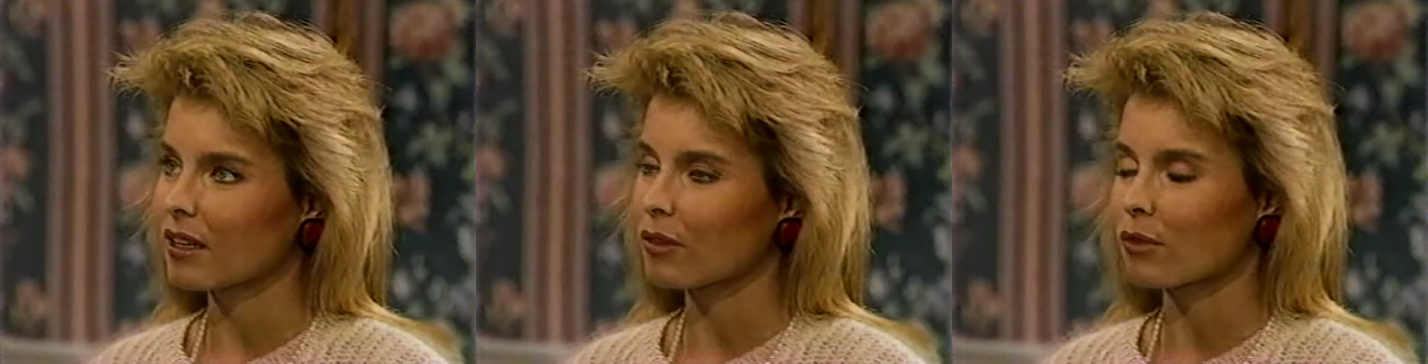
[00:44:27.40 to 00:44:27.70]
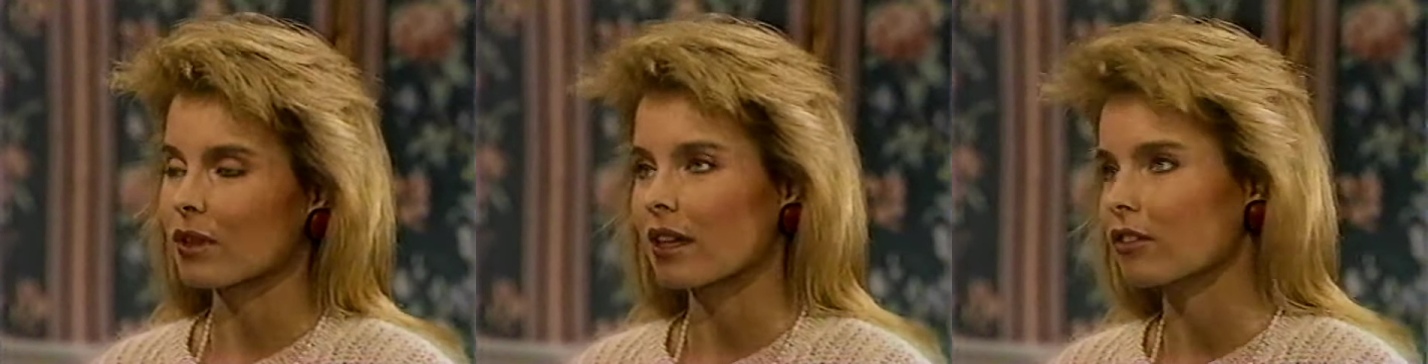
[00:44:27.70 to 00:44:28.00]

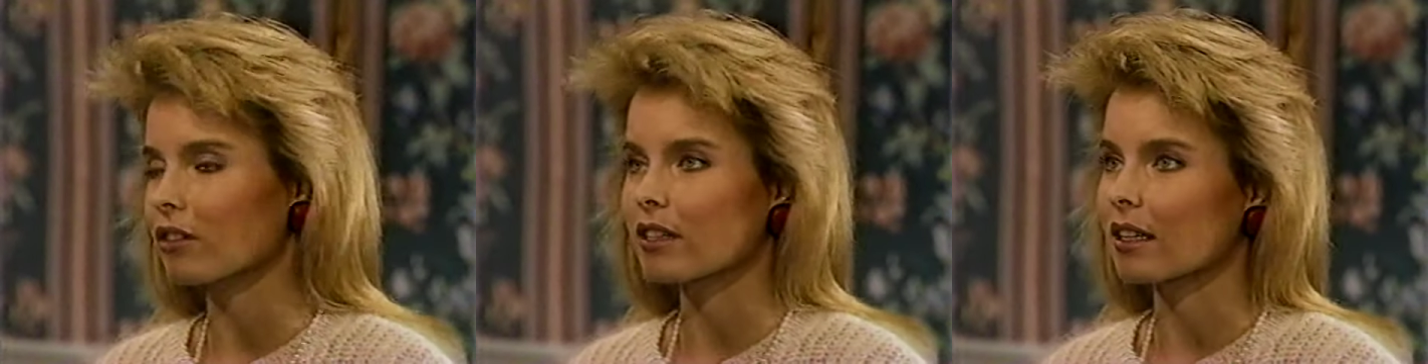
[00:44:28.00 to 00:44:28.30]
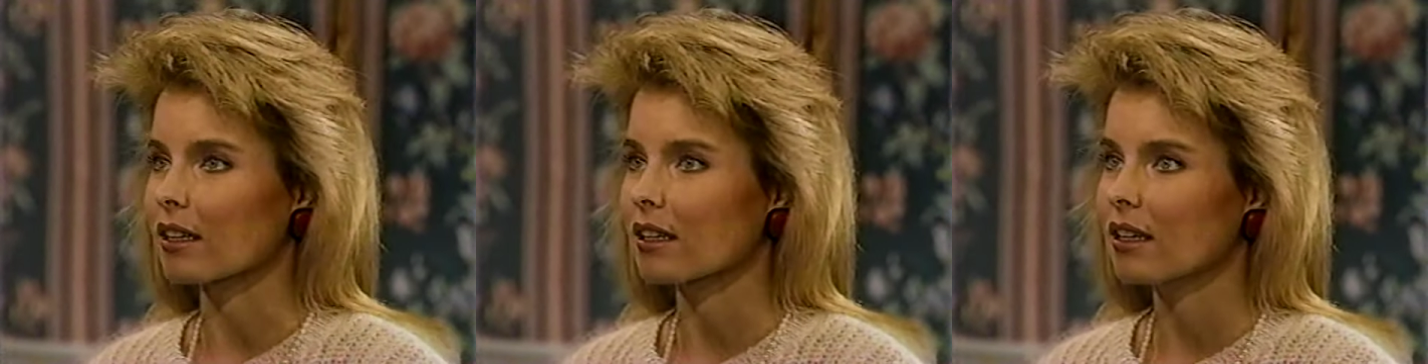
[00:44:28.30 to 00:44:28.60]
Well, that's just
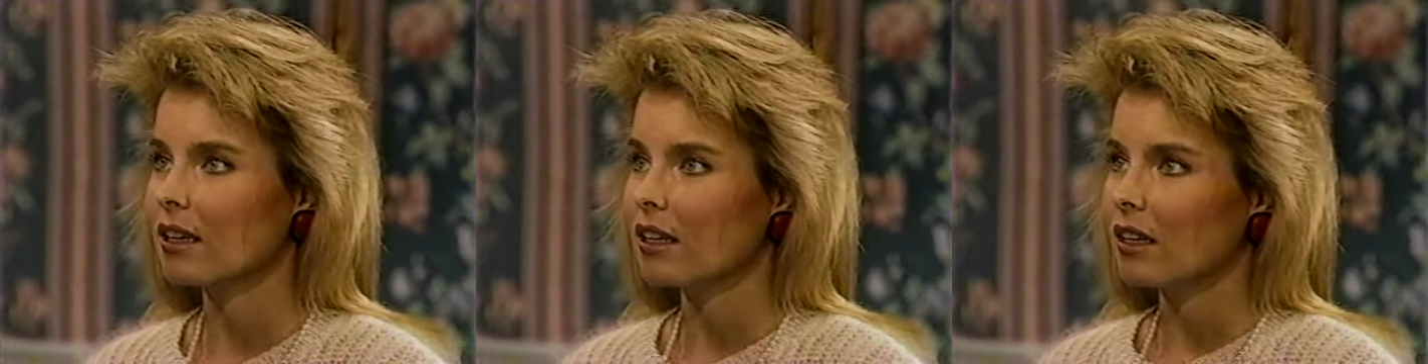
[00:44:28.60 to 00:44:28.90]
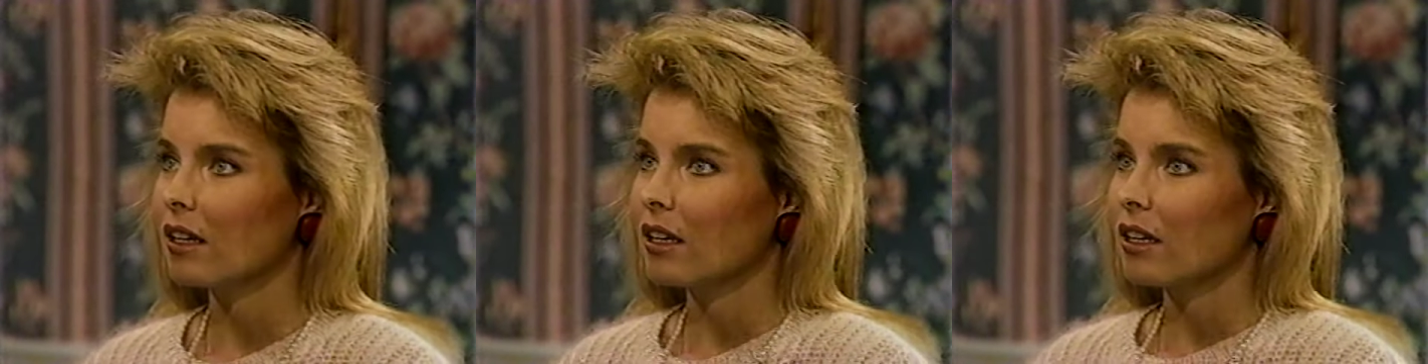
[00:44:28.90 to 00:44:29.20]
it.
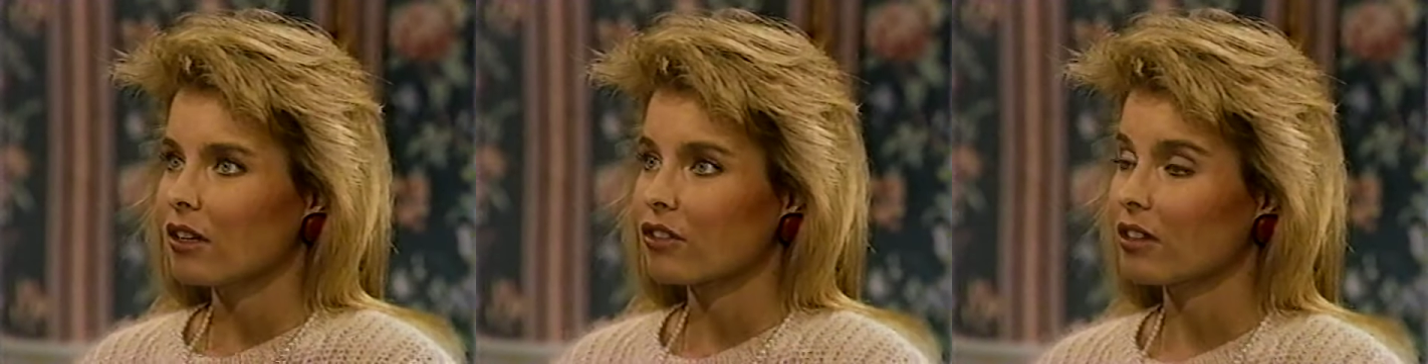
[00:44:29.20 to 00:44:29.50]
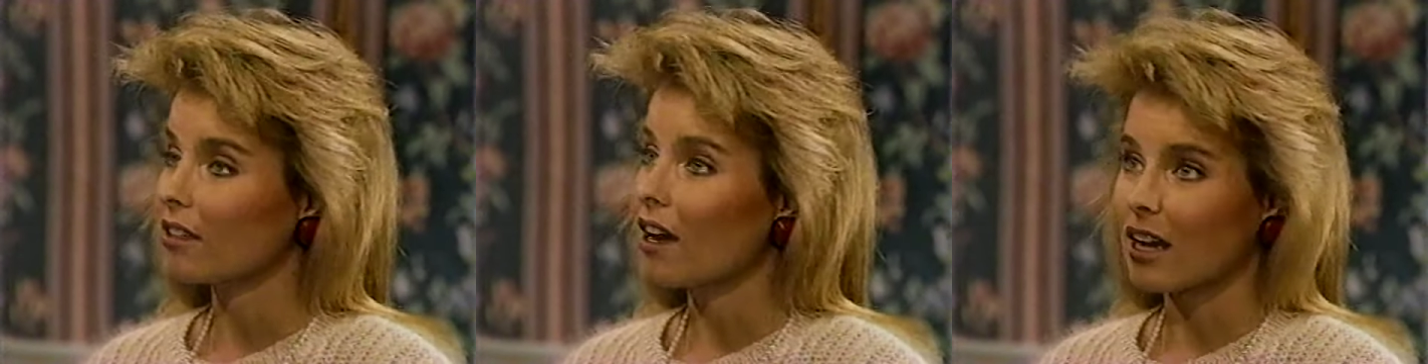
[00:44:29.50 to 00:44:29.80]

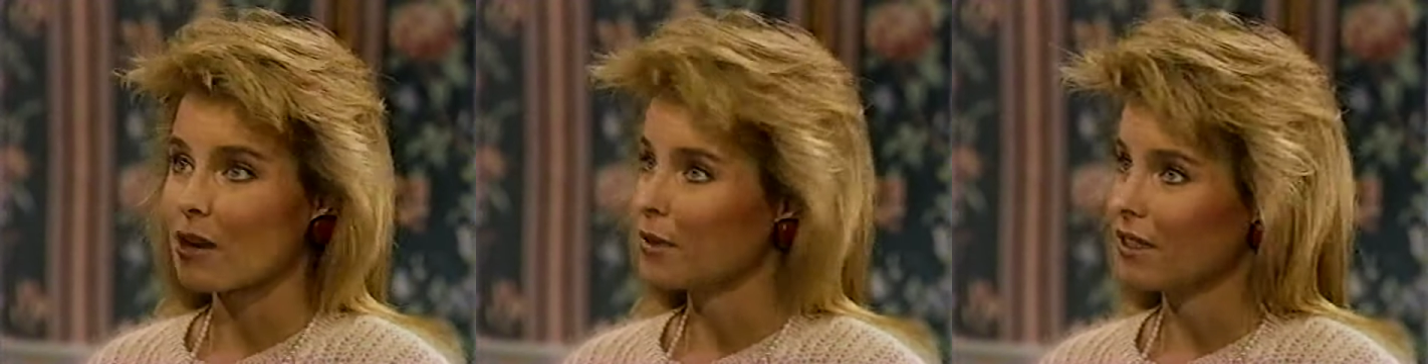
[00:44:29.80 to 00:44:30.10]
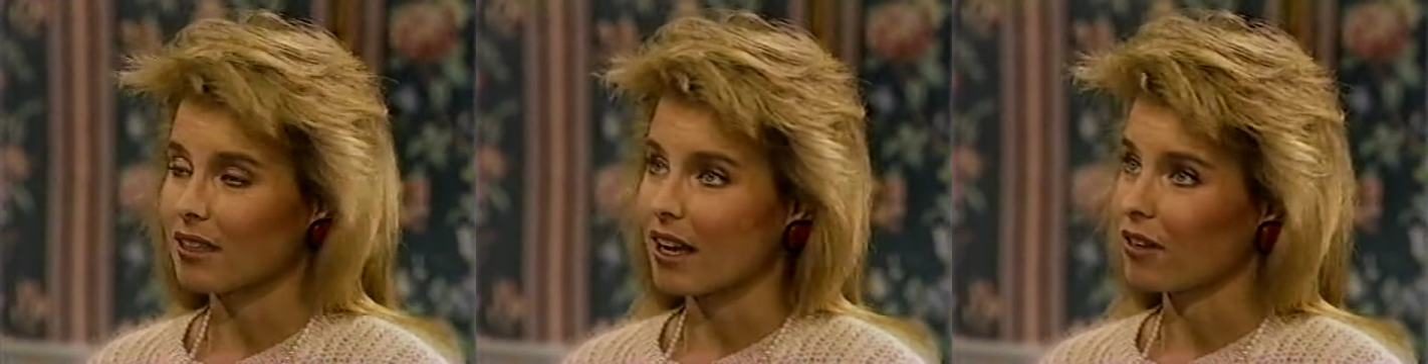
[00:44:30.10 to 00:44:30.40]
She's not coming
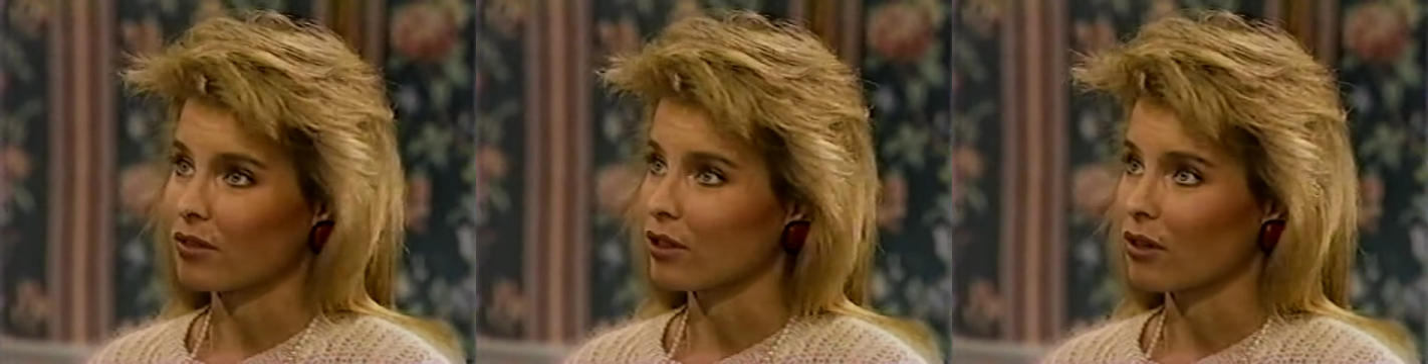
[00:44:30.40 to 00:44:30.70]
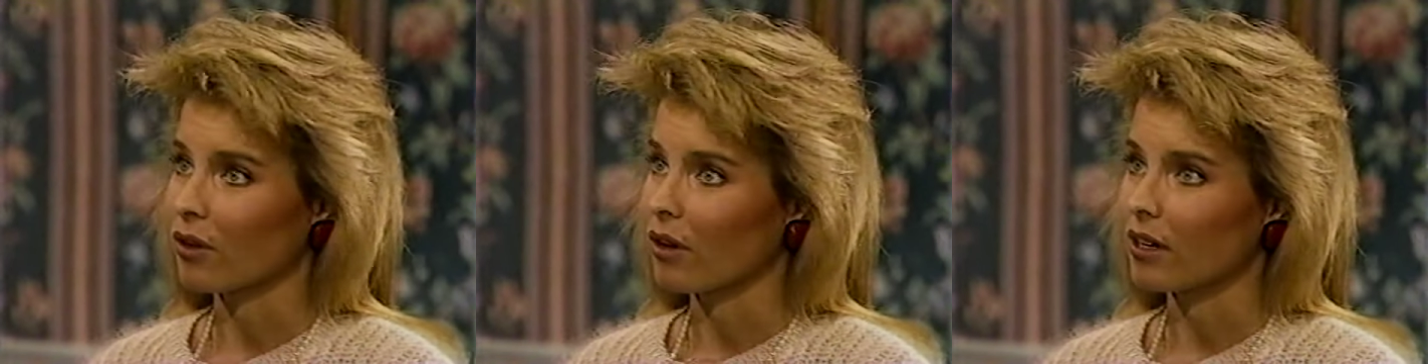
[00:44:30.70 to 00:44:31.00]
to Landview,
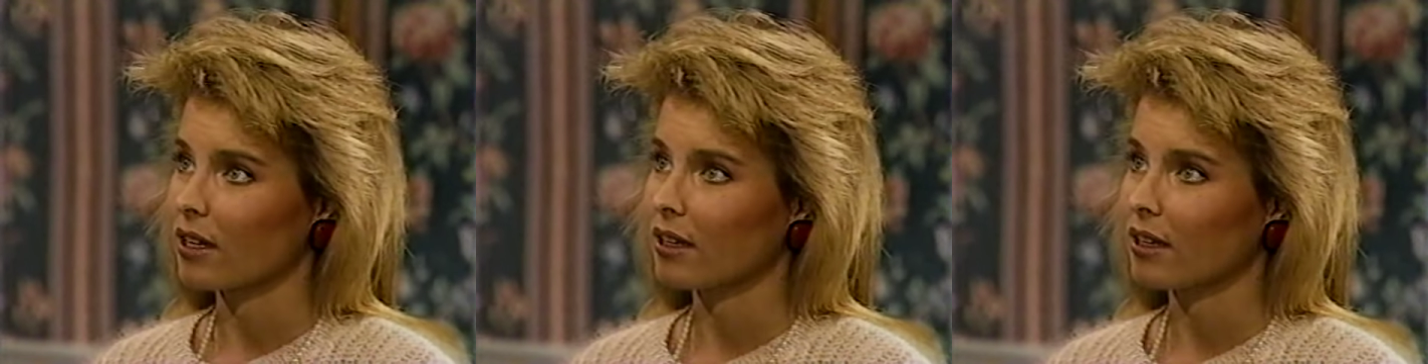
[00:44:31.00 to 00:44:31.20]
Cord.